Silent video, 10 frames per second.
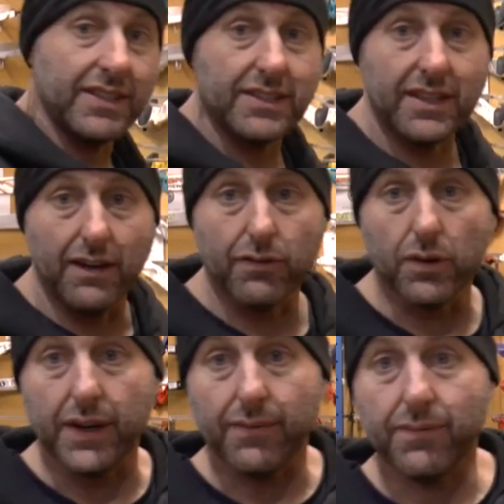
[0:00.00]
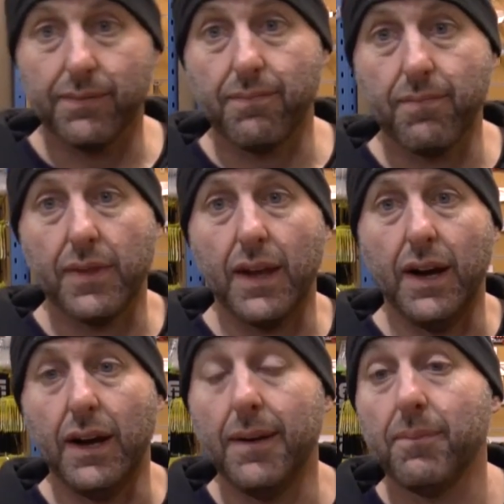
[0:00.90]
Discovery.
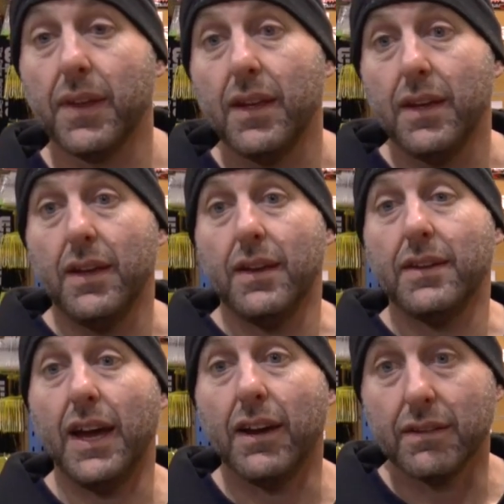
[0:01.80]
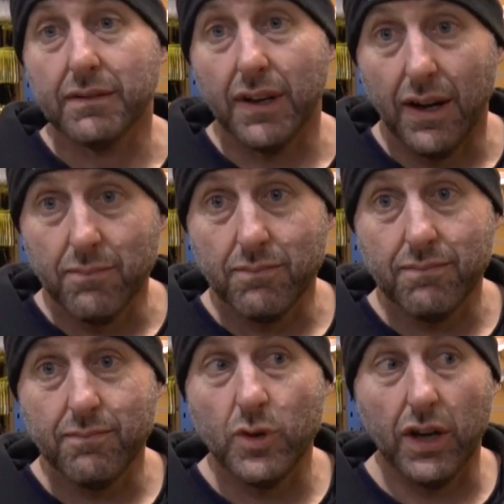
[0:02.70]
Now
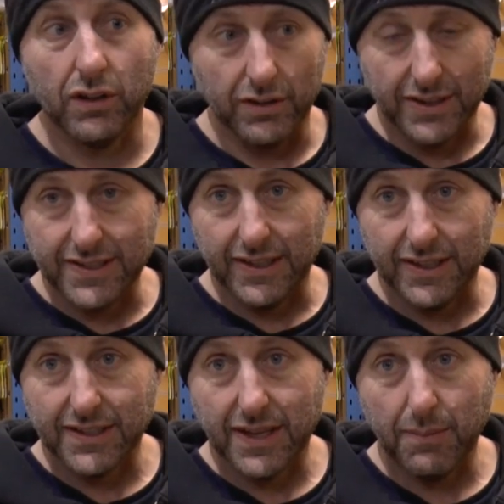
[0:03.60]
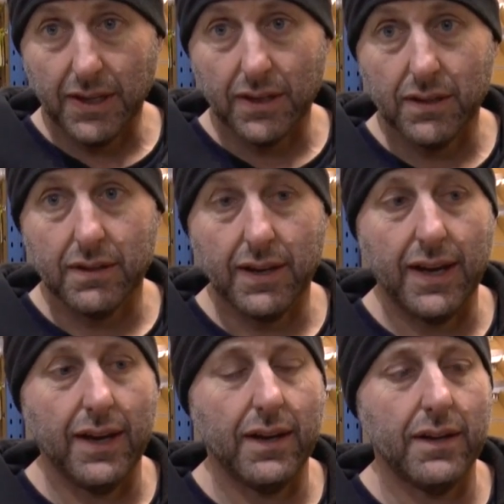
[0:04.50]
I'm no longer selling Samick.
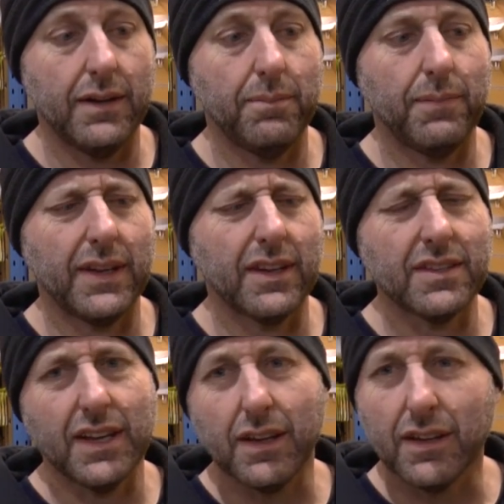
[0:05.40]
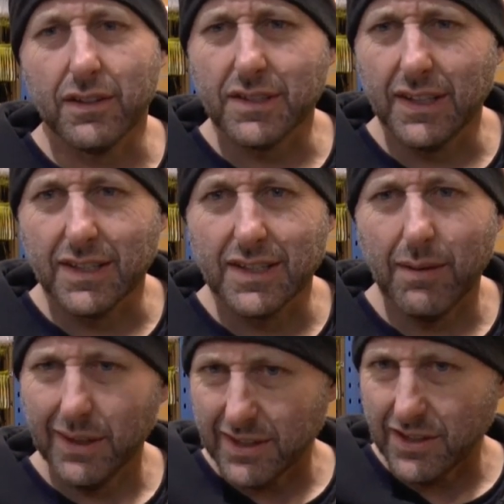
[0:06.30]
You're going to say, you're not selling
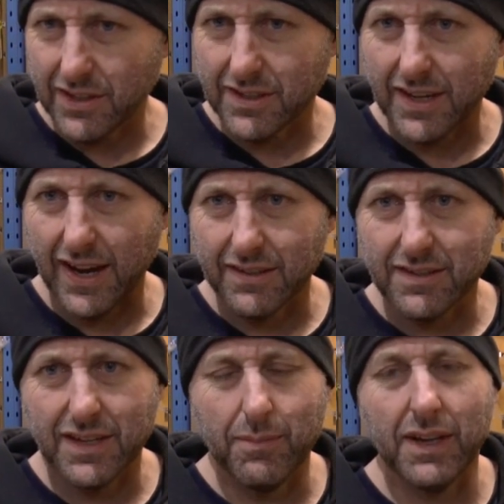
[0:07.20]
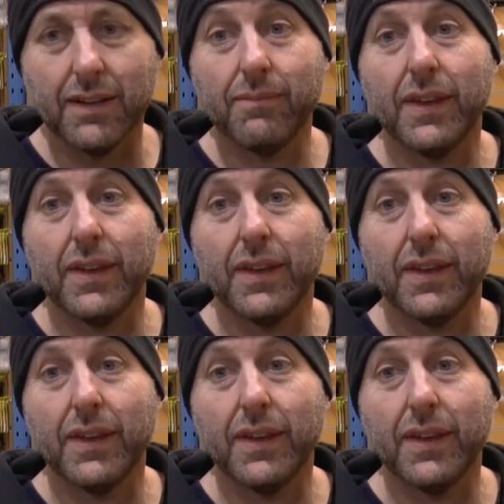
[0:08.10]
Samick, didn't you just add Samick?